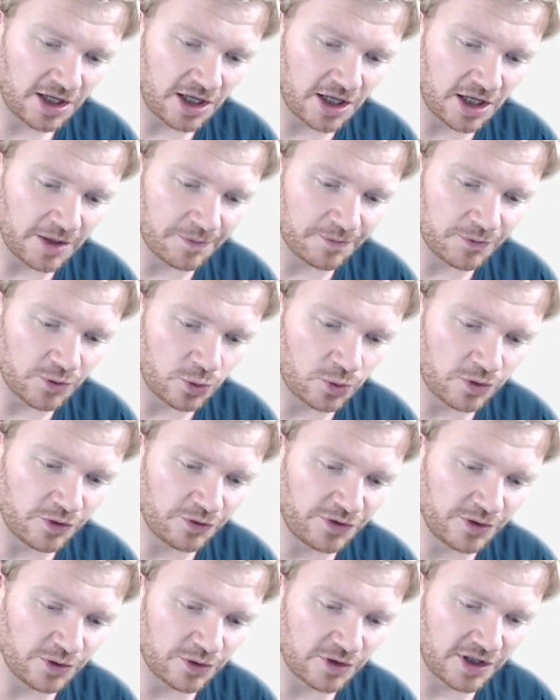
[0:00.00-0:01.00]
um, all the
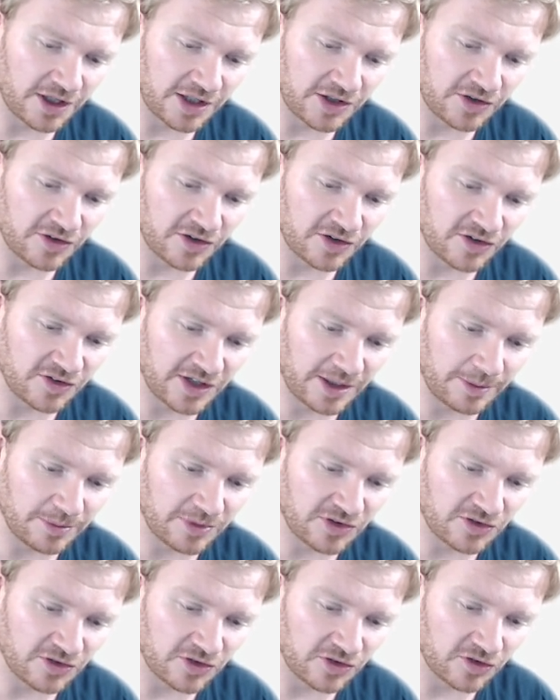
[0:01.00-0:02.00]
field lines are the same
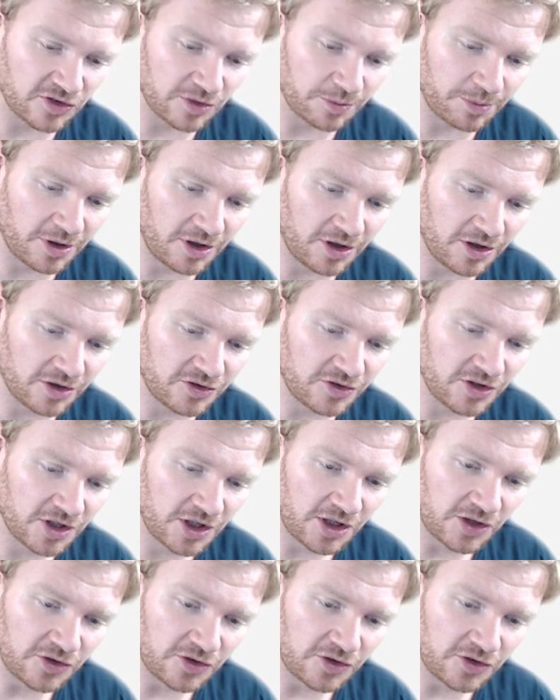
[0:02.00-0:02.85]
distance apart.